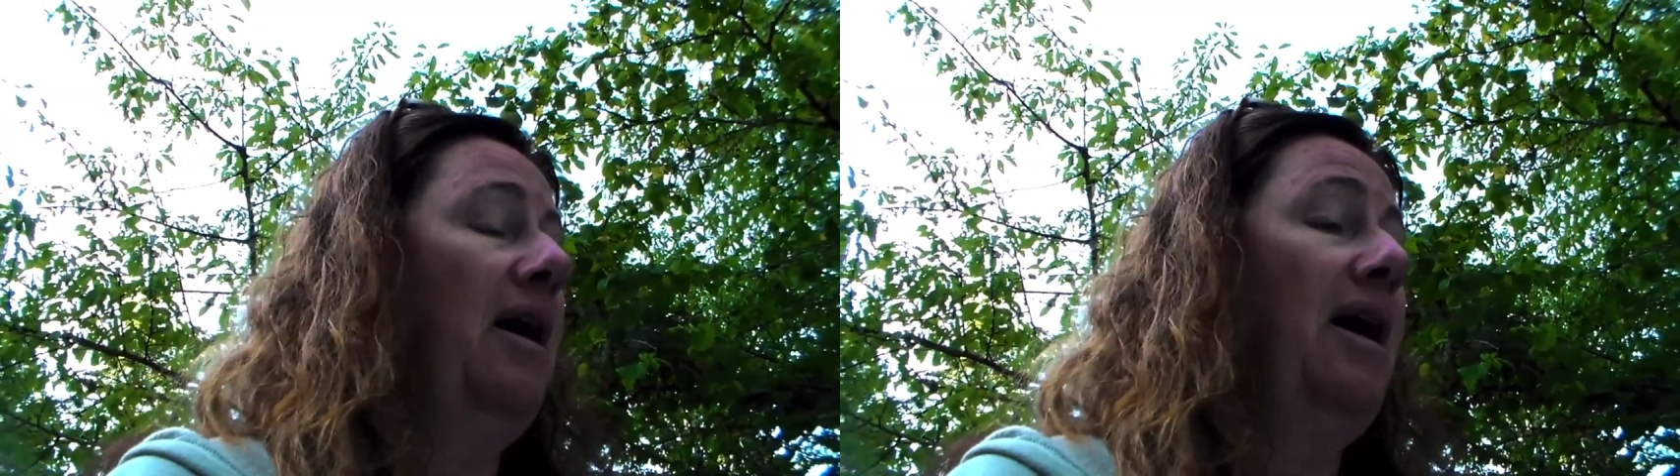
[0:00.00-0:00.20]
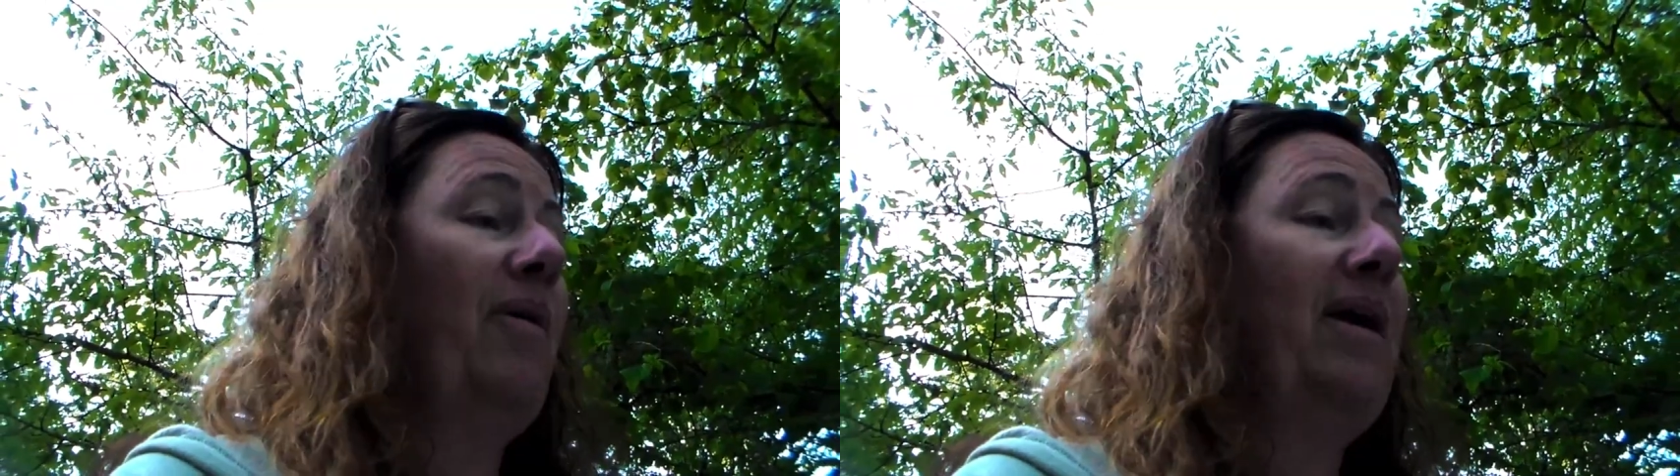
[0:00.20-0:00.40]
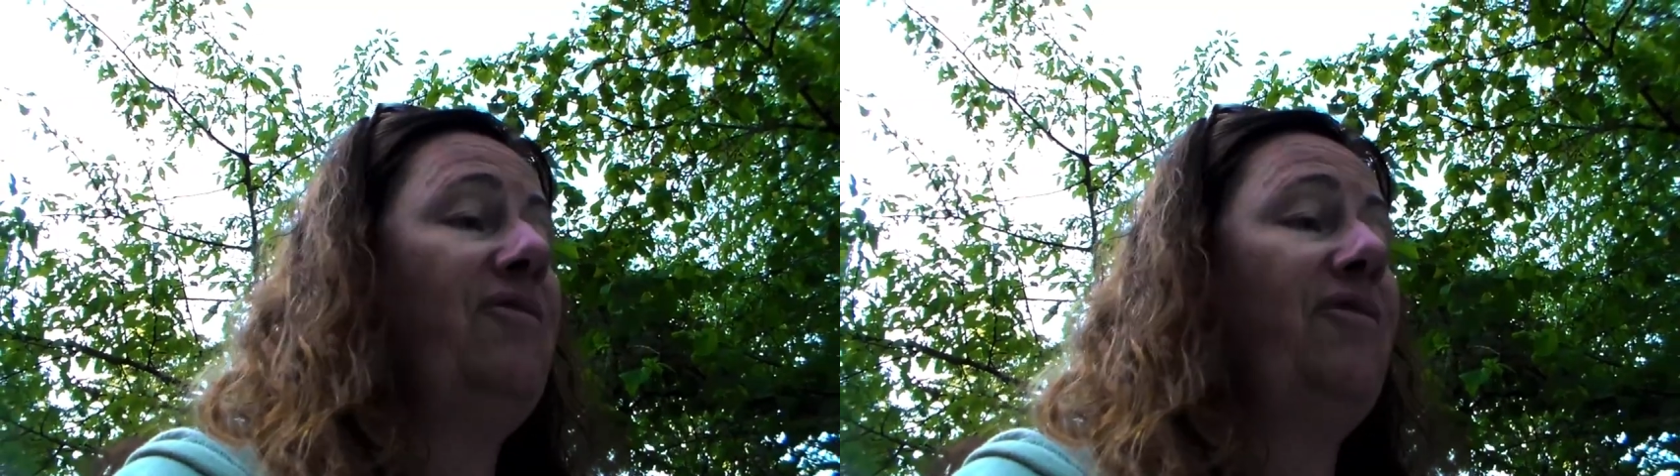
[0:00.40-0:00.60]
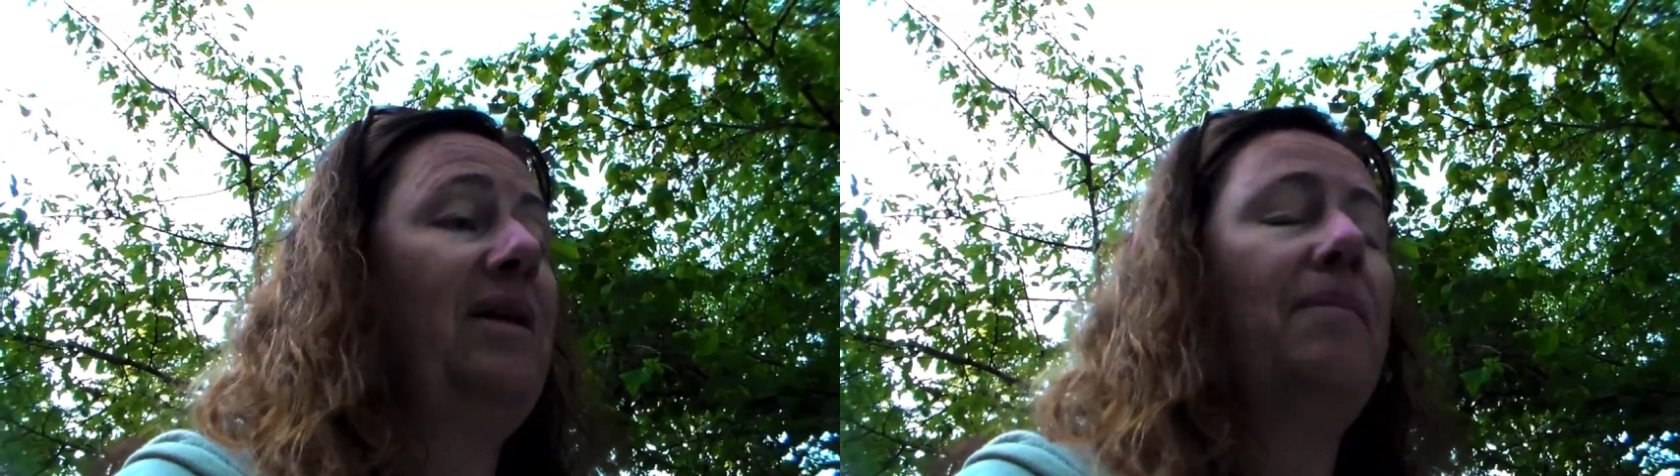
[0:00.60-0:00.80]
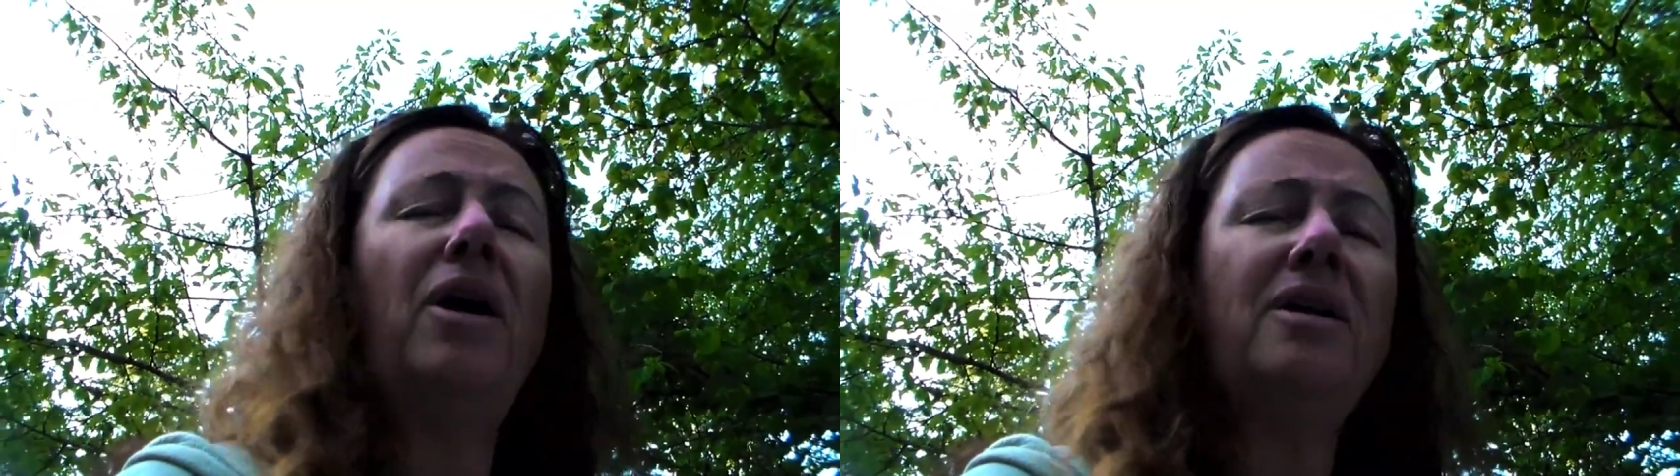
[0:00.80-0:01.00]
a Hawaiian
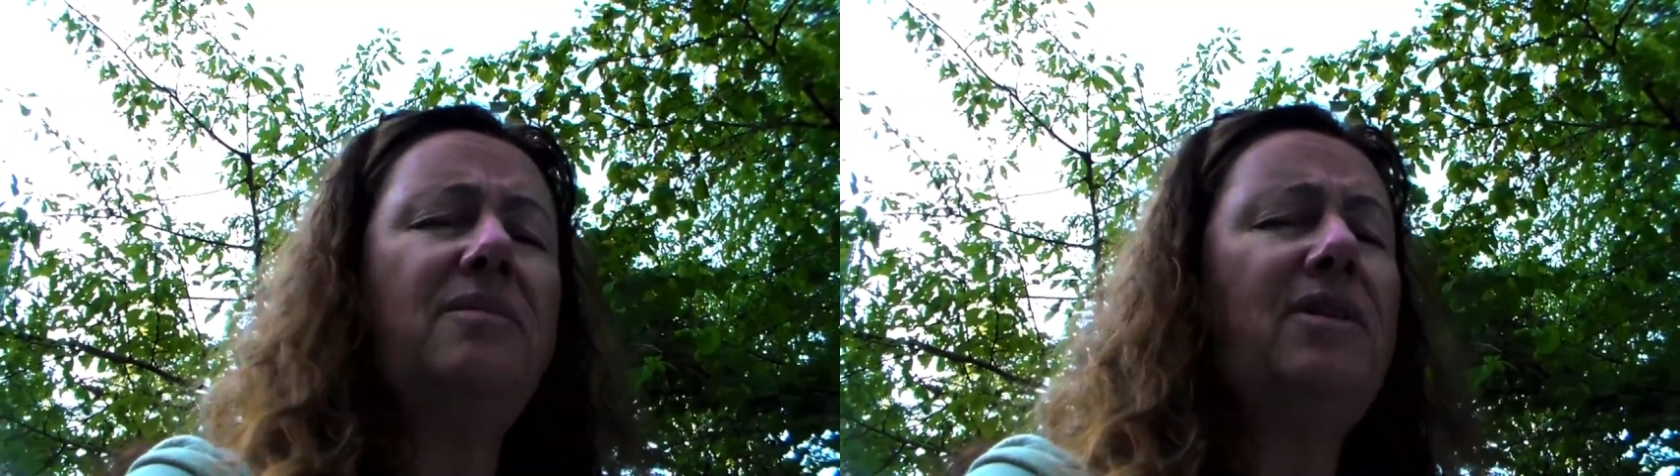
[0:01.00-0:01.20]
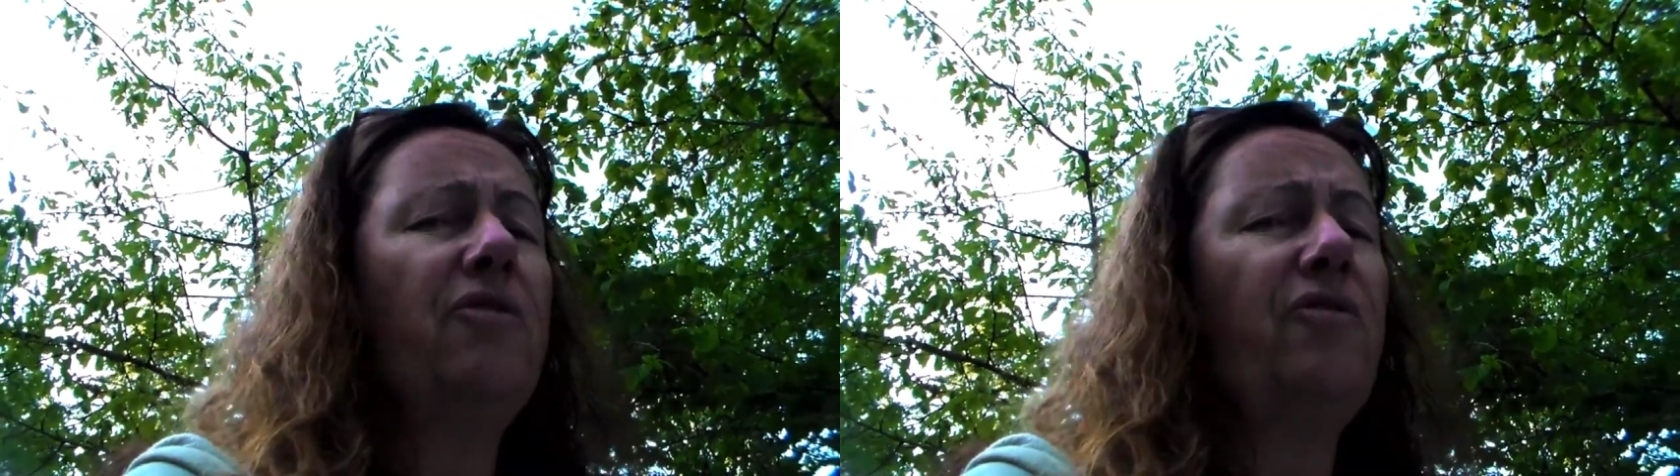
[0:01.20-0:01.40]
friend and possibly